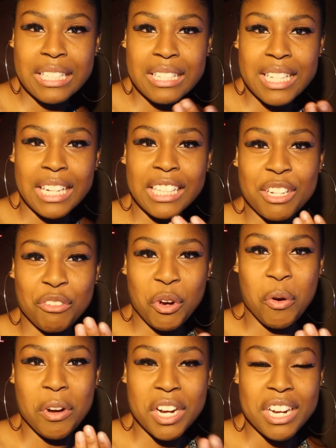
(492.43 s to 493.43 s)
is technically
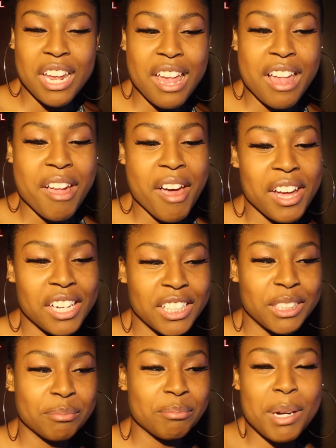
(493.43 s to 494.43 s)
recorded? But
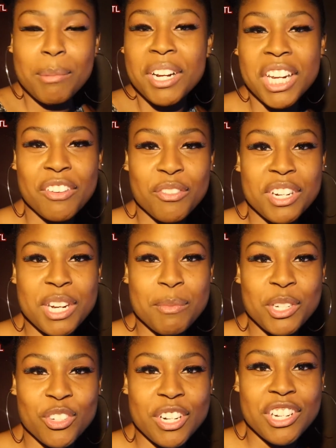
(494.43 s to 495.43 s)
I'm going to give you a
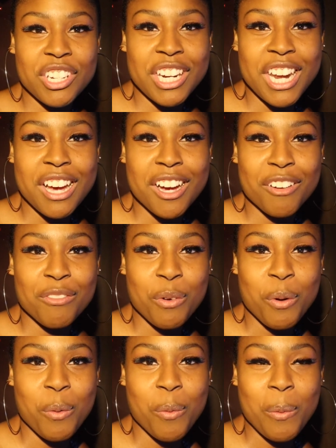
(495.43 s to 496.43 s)
demonstration of
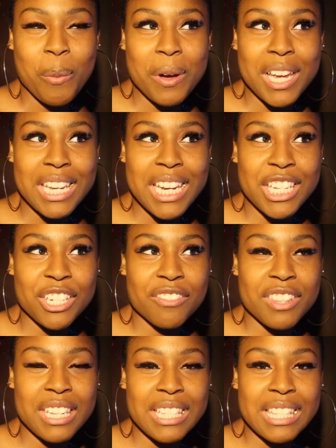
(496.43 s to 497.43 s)
what each
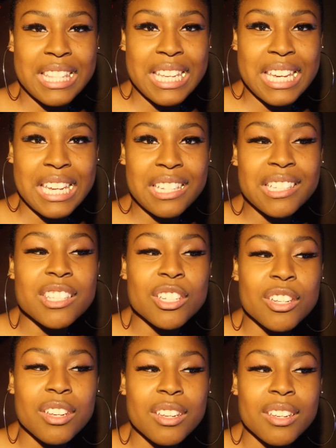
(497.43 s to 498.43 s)
of these
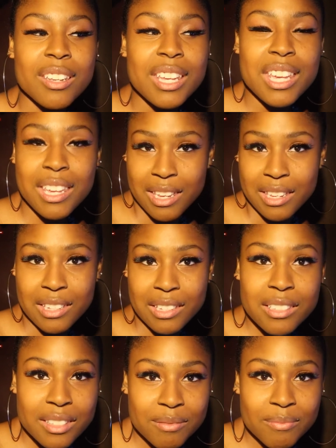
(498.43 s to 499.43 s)
things
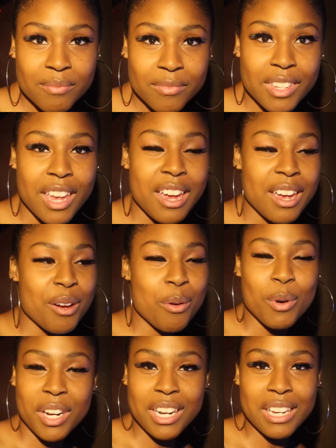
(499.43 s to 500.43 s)
is,
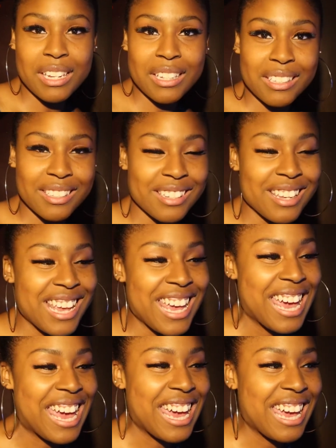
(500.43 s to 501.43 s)
what it is,
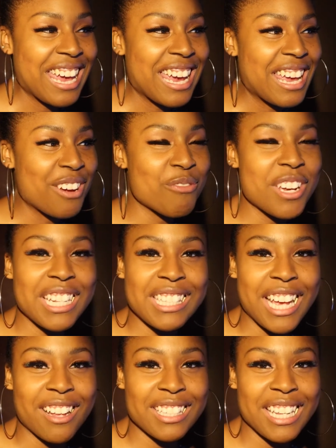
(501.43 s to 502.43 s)
and what it
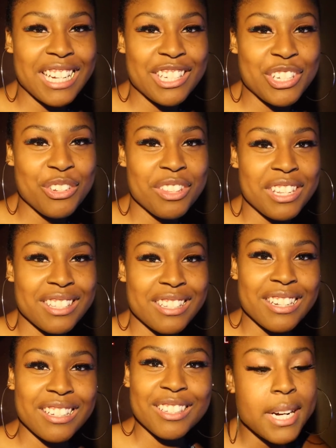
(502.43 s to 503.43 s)
sounds like to do these
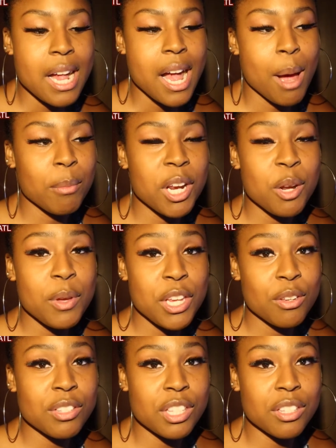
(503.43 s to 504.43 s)
things. I'm going to be
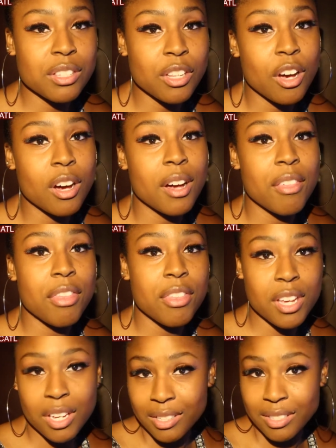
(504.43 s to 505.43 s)
using the song
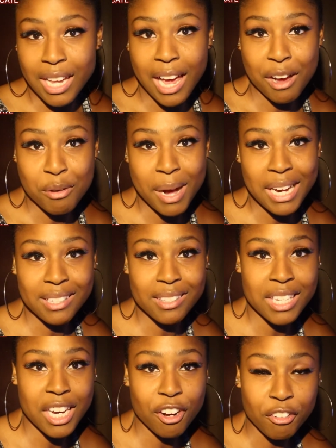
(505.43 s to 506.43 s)
Thug Style by
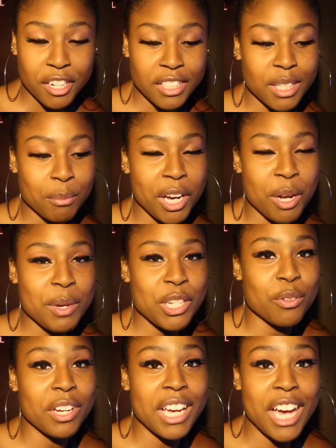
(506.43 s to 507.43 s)
Sierra. I'm going to be
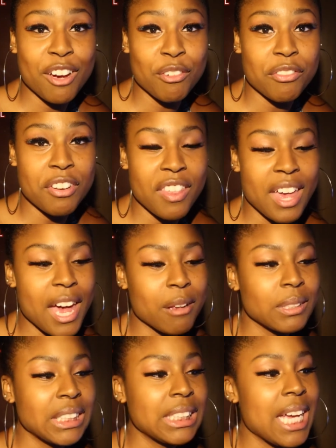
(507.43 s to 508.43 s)
doing a cover for
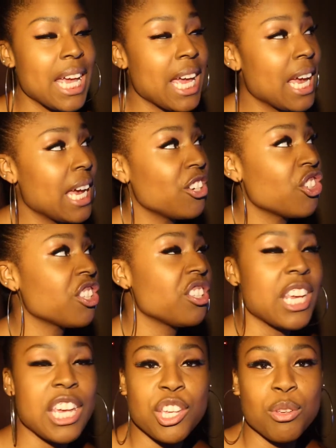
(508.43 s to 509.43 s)
that, and just
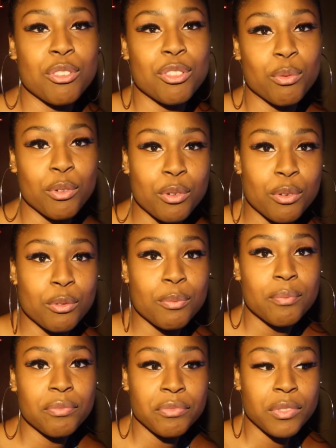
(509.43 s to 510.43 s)
take you
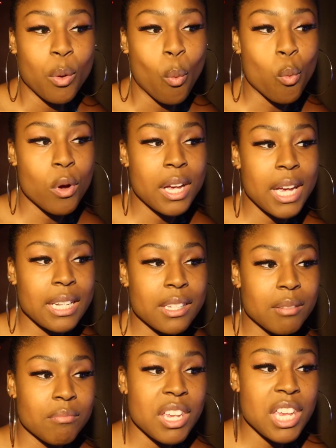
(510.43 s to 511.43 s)
through
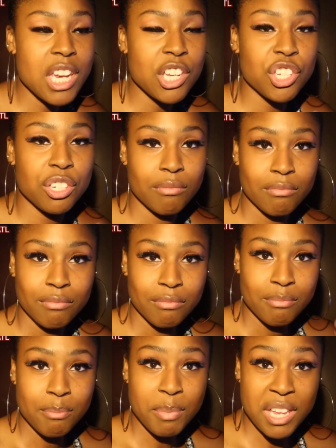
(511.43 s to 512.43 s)
what each
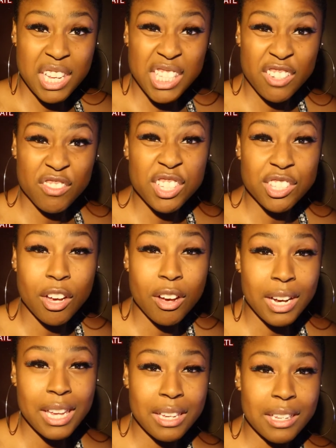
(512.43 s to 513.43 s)
piece of the
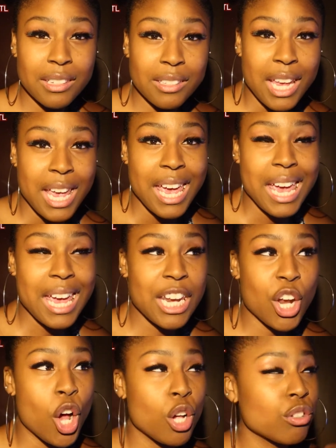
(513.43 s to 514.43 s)
song is,
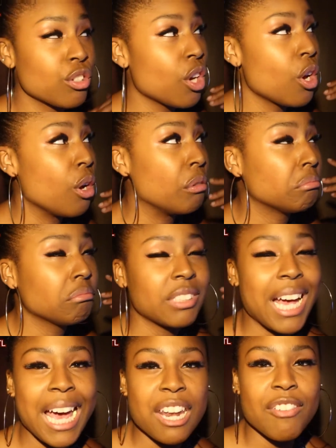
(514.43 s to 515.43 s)
and also
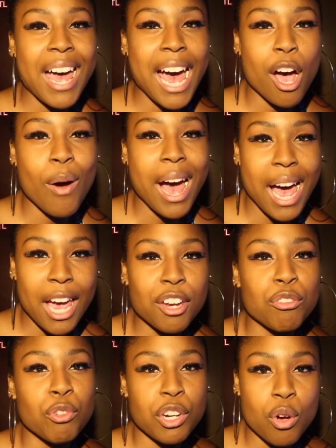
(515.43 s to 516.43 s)
kind of how
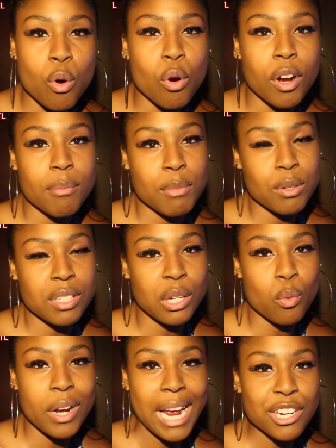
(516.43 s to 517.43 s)
I record
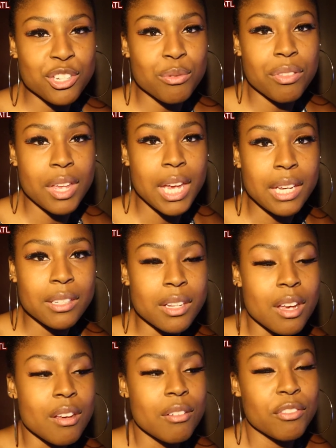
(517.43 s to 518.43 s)
music when I do things
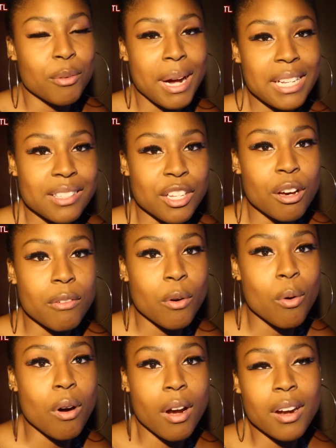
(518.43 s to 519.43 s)
for myself
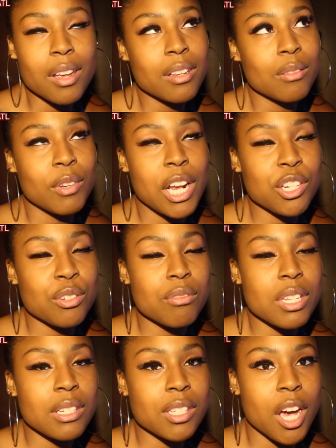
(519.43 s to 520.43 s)
or when I
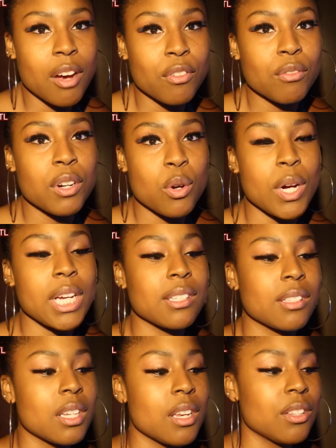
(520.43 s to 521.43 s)
do these cover
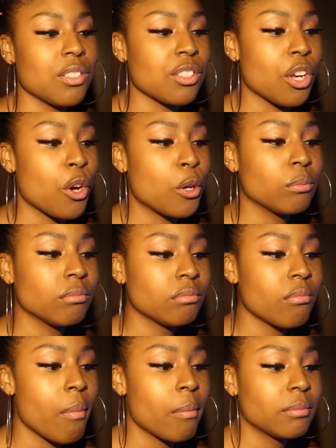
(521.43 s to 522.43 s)
requests. So
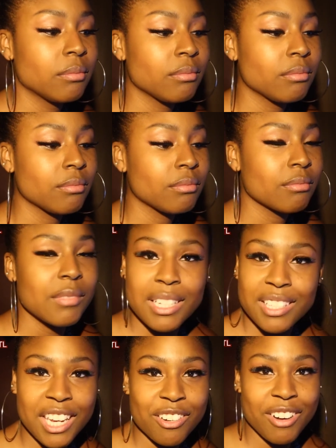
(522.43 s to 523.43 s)

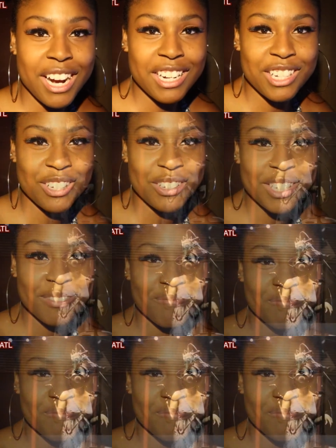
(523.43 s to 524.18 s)
let's get right into it.